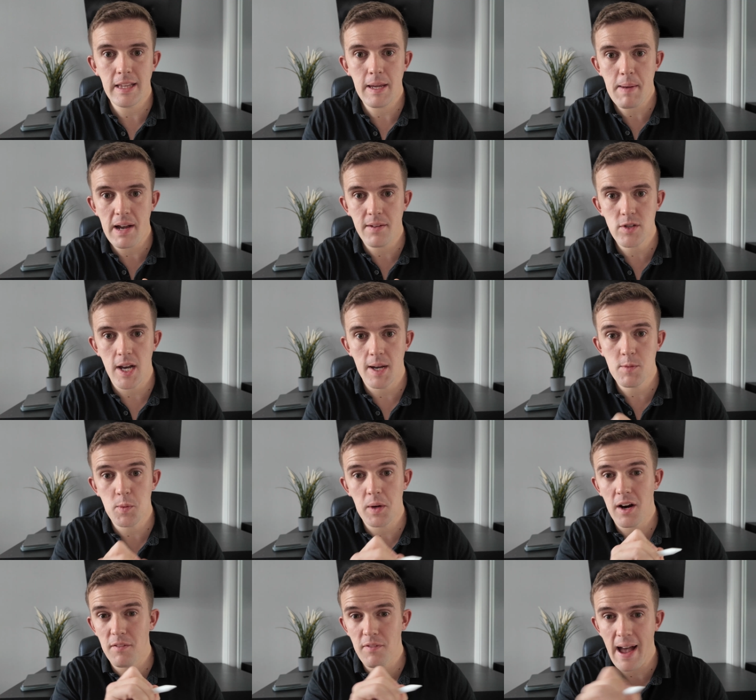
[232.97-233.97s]
the amount of times
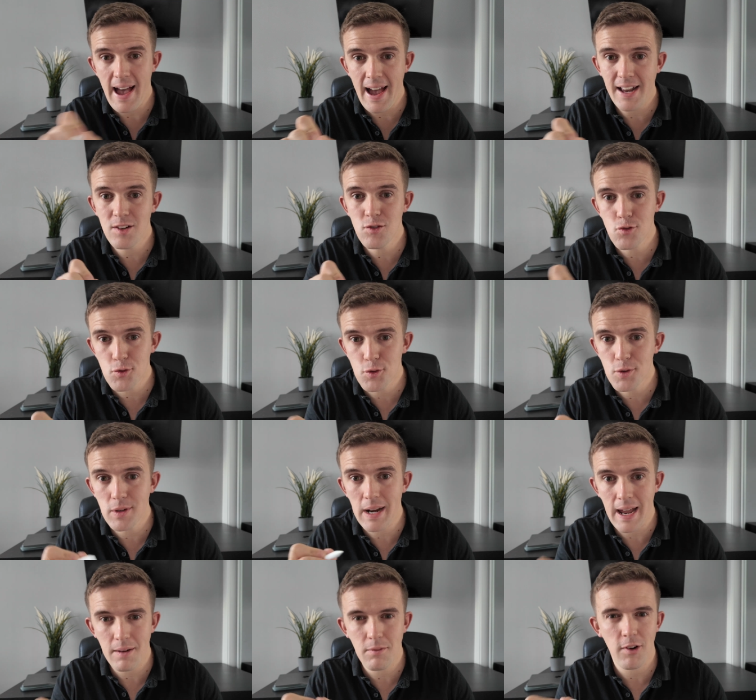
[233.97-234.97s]
where I've
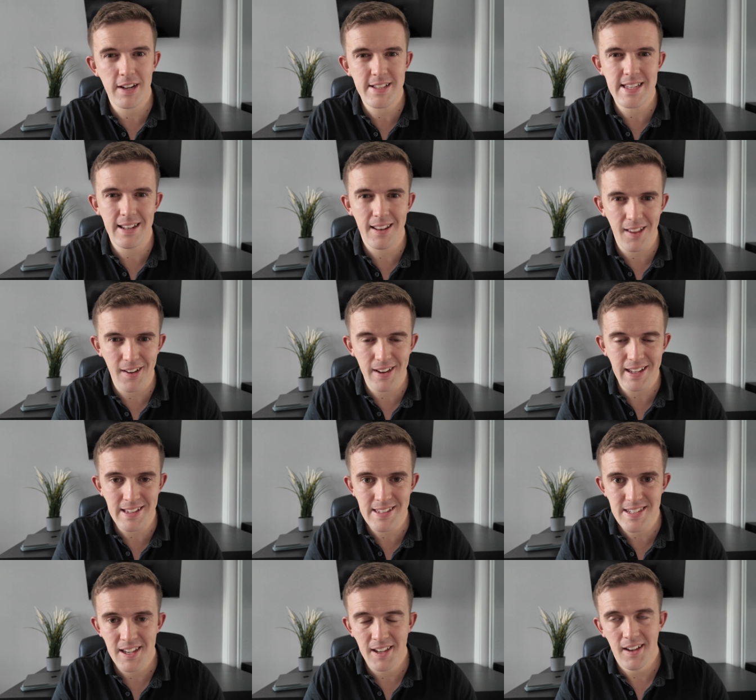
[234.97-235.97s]
hand-drawn handwriting
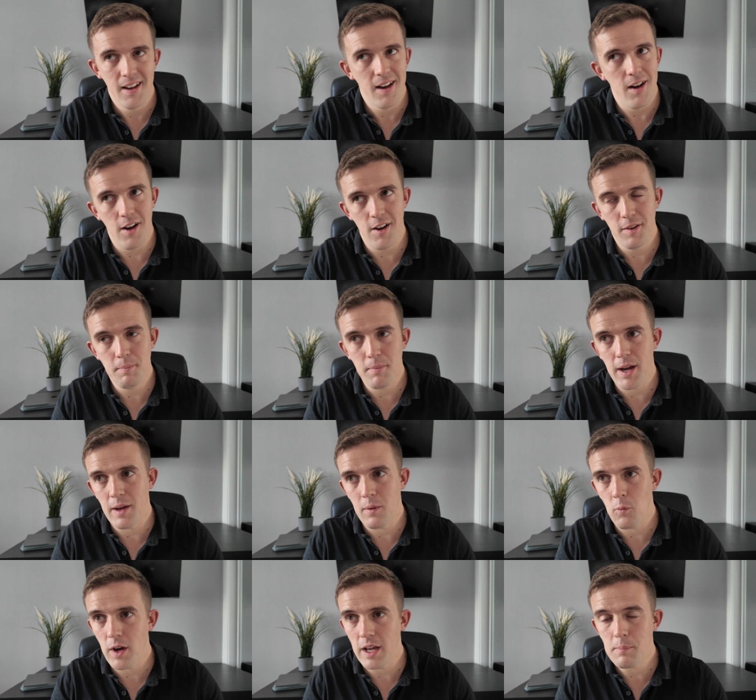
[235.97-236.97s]
lines on my
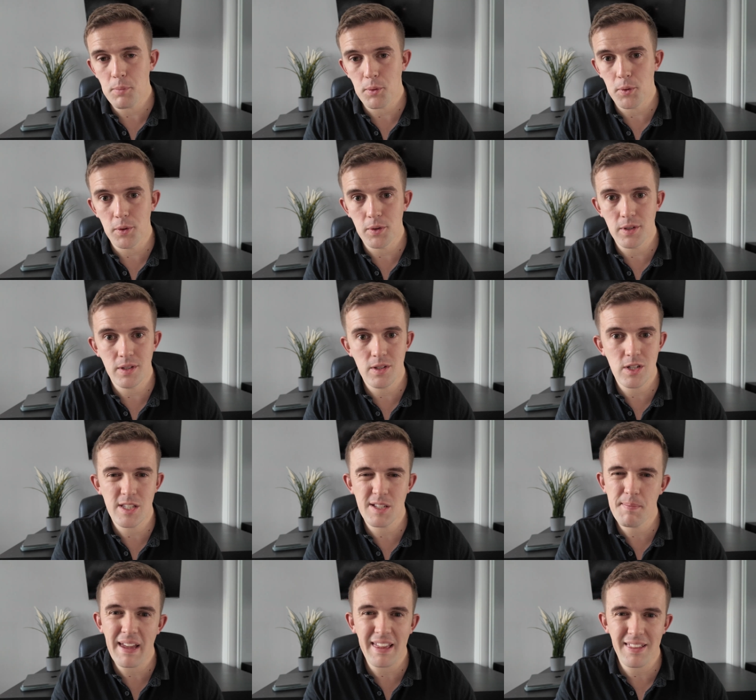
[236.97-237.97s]
whiteboard just
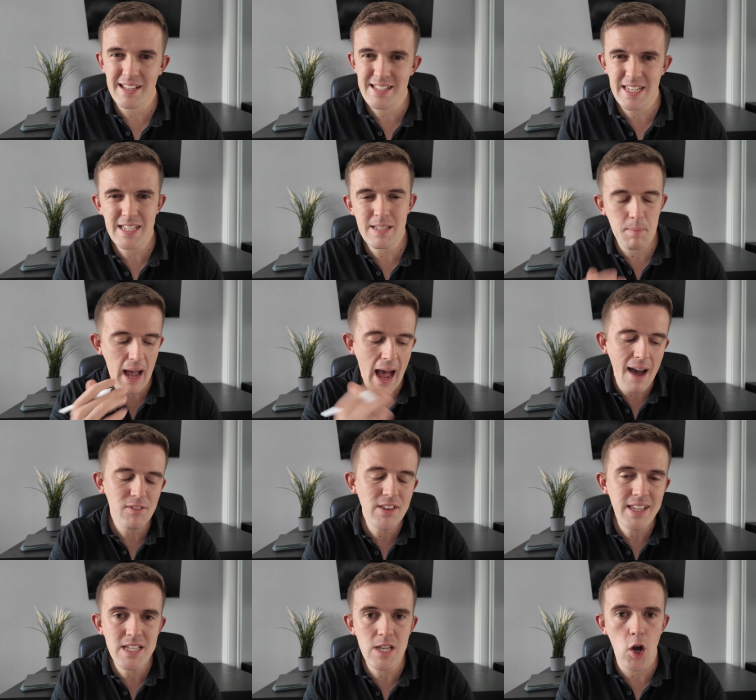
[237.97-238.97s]
to make things easy. But
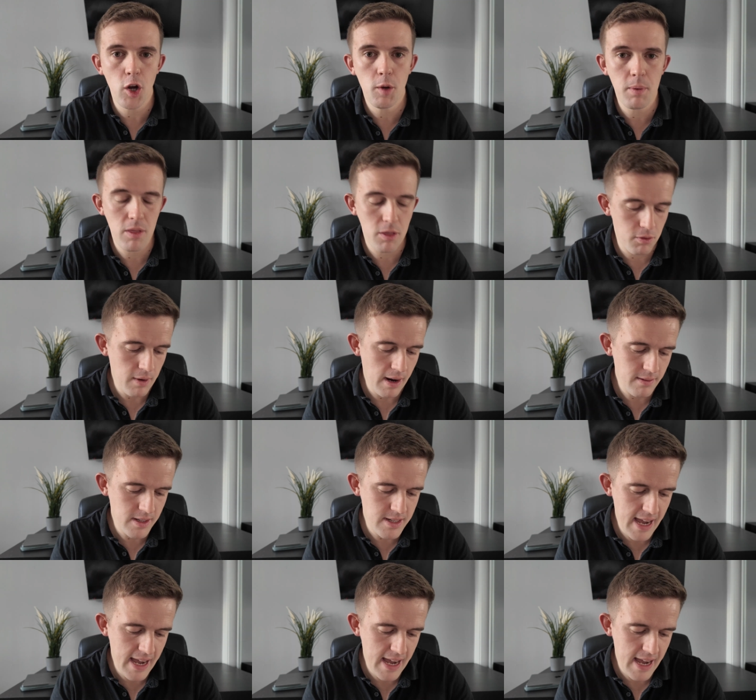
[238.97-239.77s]
having this open throughout the